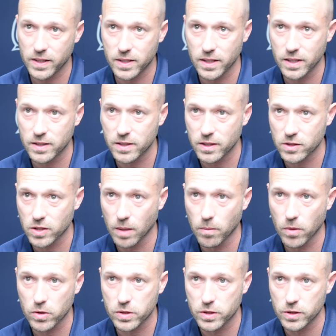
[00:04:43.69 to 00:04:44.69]
It's
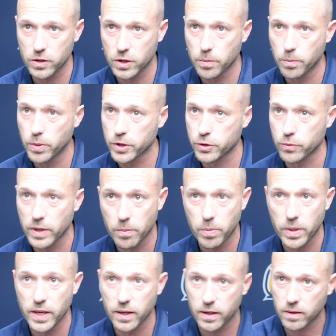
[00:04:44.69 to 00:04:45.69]
almost, you could push
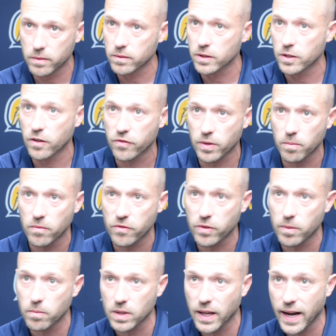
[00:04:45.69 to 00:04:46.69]
repeat, you know, from
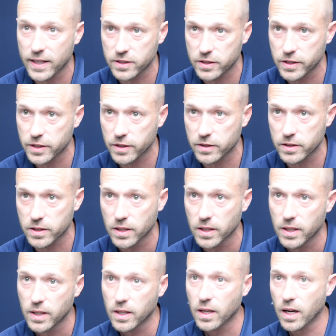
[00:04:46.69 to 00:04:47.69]
last year's
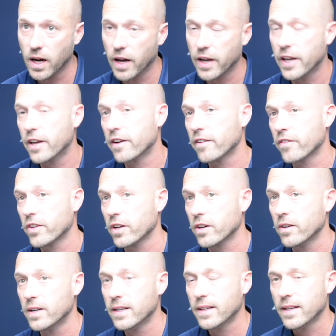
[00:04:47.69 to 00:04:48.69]
interview.